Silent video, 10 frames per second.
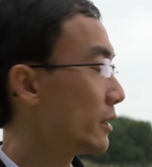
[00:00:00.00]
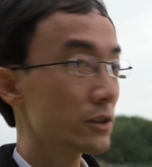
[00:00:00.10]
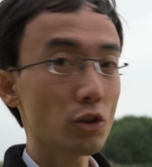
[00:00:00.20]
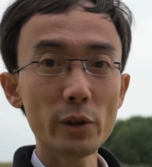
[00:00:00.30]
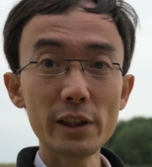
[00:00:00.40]

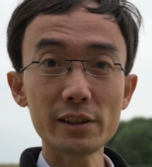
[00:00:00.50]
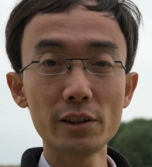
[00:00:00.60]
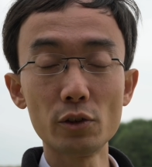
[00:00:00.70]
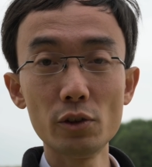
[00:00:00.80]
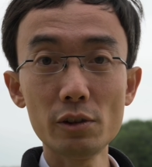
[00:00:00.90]
so easy
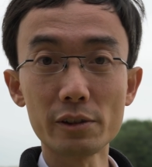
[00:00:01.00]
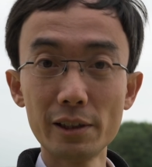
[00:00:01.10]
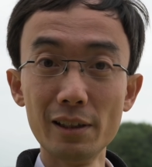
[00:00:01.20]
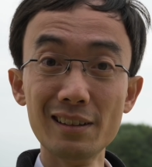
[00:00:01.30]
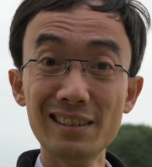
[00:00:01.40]
to
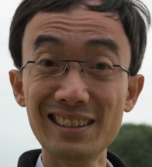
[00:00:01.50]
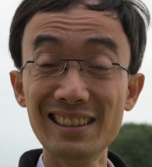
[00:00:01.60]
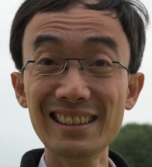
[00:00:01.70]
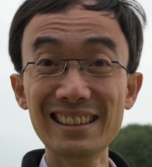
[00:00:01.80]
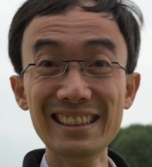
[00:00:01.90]
use.
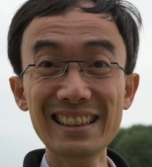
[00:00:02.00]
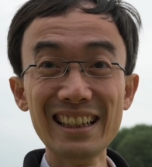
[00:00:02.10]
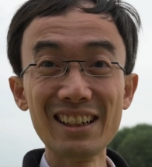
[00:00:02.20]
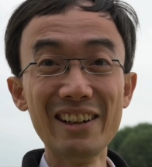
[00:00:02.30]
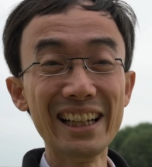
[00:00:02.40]

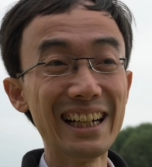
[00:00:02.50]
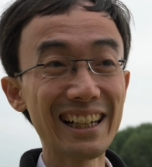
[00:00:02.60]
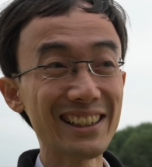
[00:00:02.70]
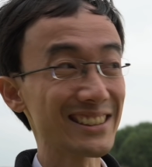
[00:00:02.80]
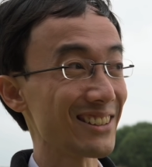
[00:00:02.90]
I mean, a
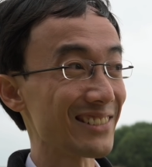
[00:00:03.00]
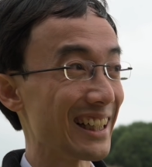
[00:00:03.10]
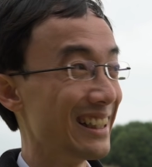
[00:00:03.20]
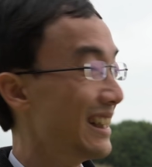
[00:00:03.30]
lot of time